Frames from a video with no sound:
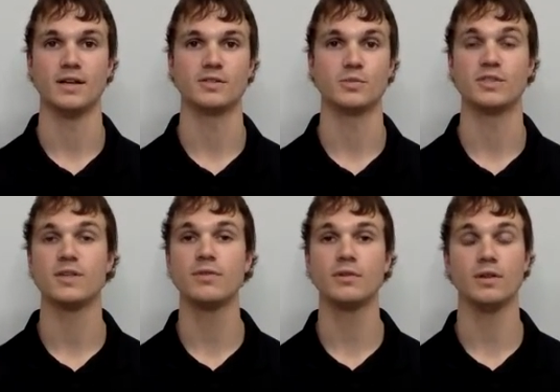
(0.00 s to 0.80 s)
and
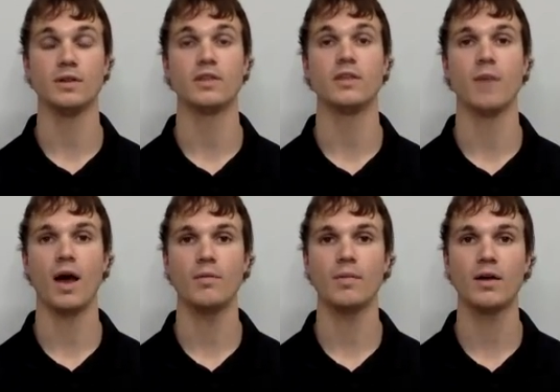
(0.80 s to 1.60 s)
specifically
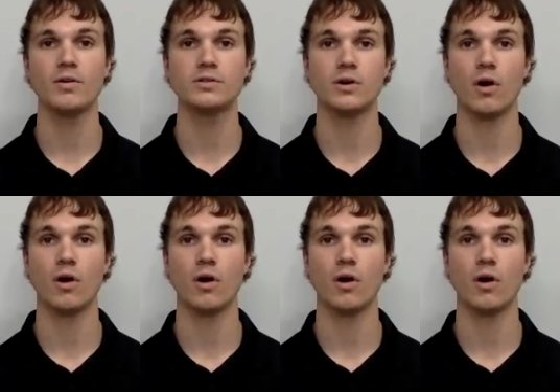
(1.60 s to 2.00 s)
lithium-ion batteries